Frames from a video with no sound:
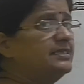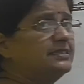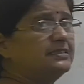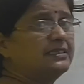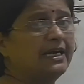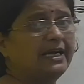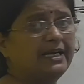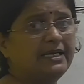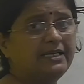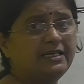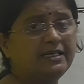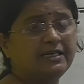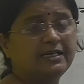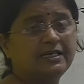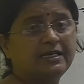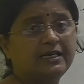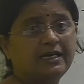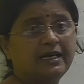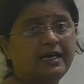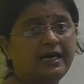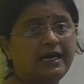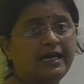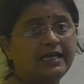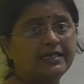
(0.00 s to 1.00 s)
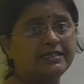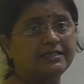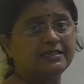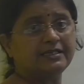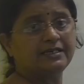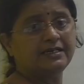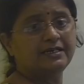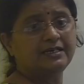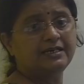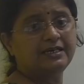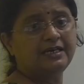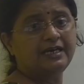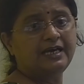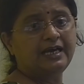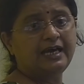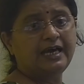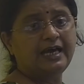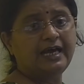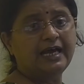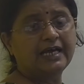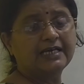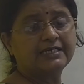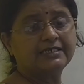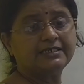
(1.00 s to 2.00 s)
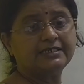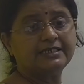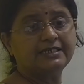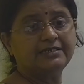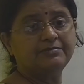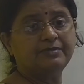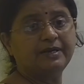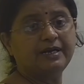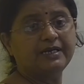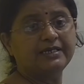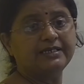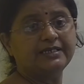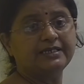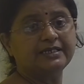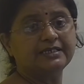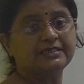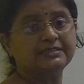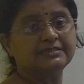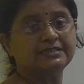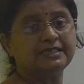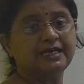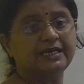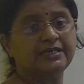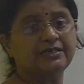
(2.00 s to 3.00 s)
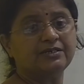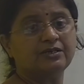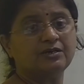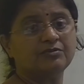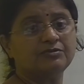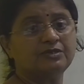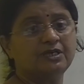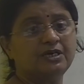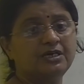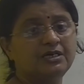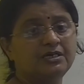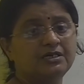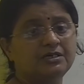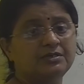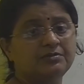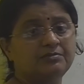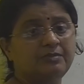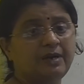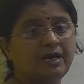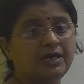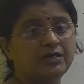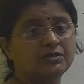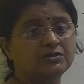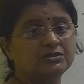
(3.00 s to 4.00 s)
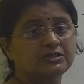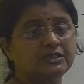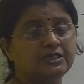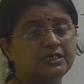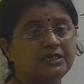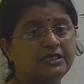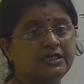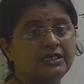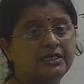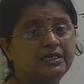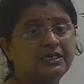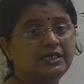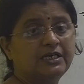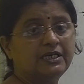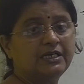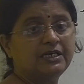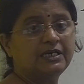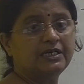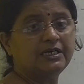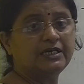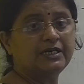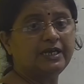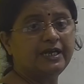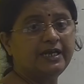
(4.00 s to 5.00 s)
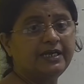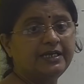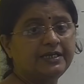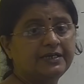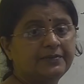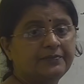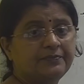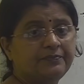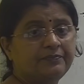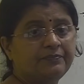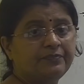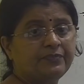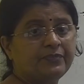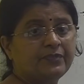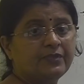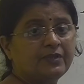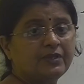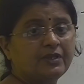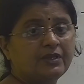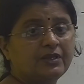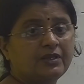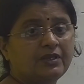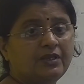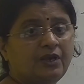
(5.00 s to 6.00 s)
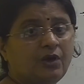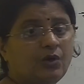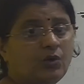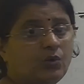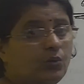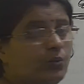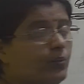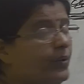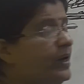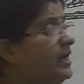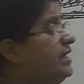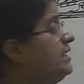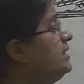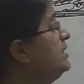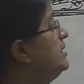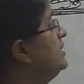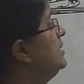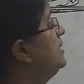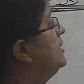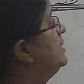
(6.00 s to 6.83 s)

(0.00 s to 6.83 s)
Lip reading: site and the actin binding site of the myosin, right? Now when